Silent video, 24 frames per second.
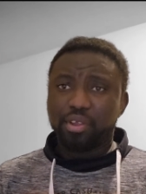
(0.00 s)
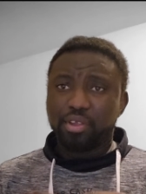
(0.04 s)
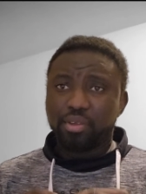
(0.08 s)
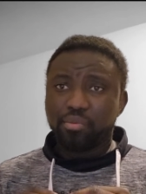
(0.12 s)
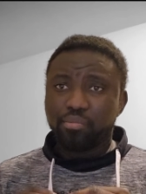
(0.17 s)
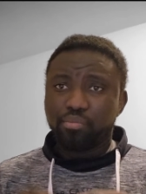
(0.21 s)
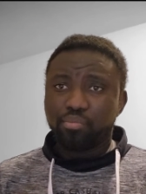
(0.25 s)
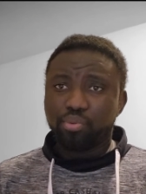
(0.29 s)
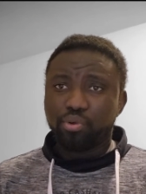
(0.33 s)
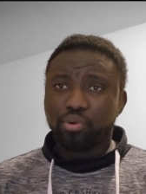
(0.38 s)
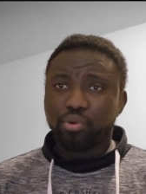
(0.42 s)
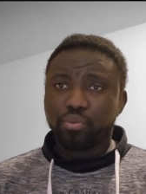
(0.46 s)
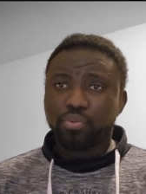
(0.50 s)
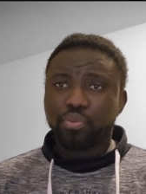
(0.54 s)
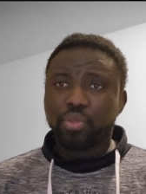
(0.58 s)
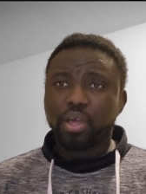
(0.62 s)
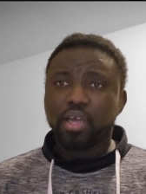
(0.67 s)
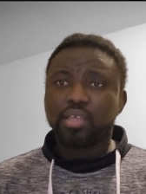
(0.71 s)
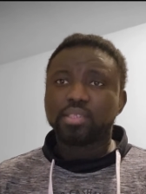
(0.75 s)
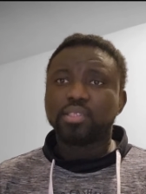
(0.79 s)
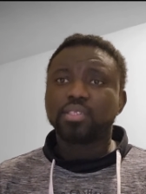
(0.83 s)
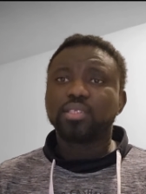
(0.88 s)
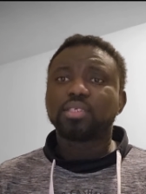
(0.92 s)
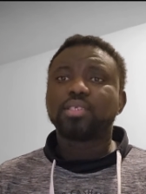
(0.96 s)

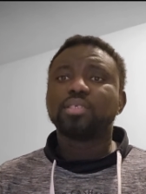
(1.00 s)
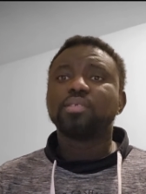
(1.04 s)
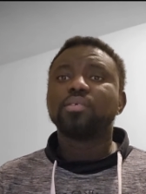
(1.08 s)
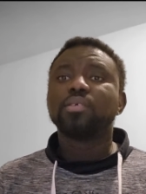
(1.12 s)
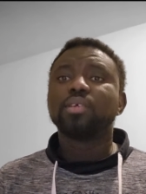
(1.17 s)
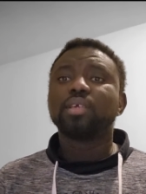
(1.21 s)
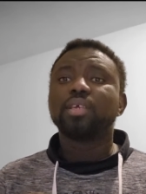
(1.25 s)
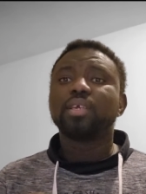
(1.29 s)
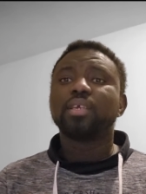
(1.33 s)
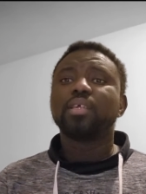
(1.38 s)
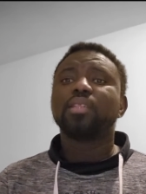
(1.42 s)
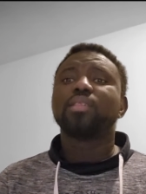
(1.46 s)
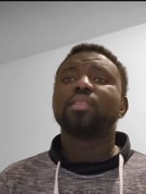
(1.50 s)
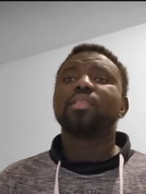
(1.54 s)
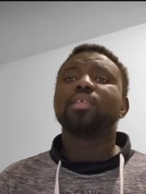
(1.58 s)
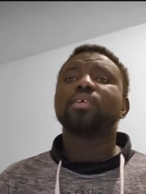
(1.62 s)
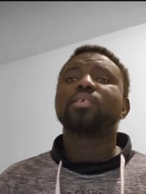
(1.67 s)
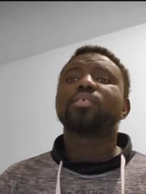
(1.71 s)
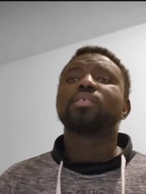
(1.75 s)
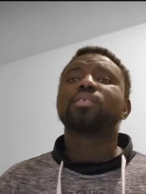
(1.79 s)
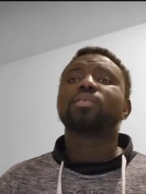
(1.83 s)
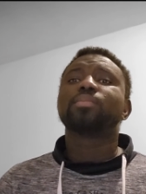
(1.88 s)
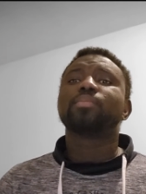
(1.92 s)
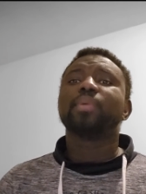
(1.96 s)
important in
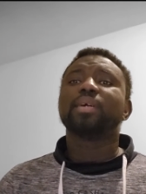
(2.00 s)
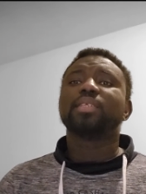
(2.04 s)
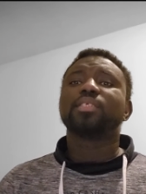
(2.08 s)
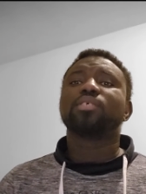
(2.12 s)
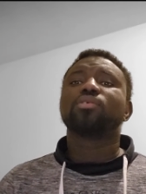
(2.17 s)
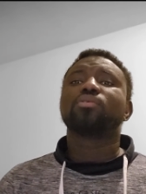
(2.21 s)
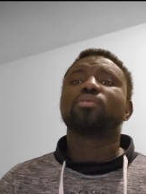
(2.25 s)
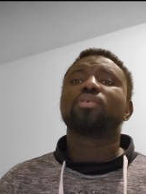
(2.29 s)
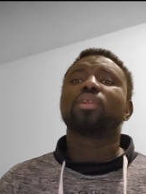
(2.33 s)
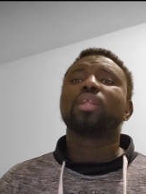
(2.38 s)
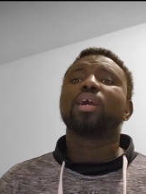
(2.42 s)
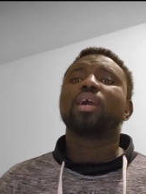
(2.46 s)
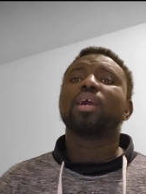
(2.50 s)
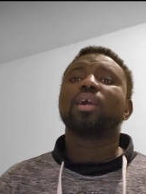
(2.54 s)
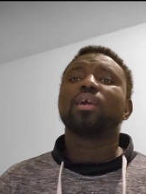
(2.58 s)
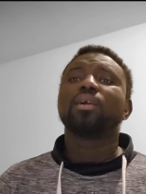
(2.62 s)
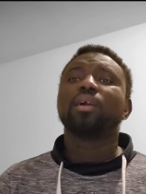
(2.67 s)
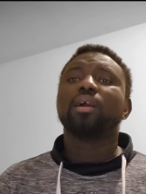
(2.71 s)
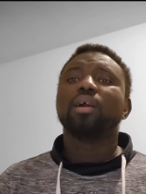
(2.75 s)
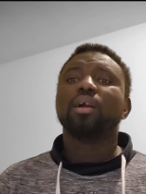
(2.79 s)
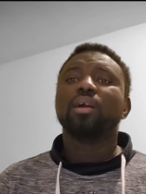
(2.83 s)
this particular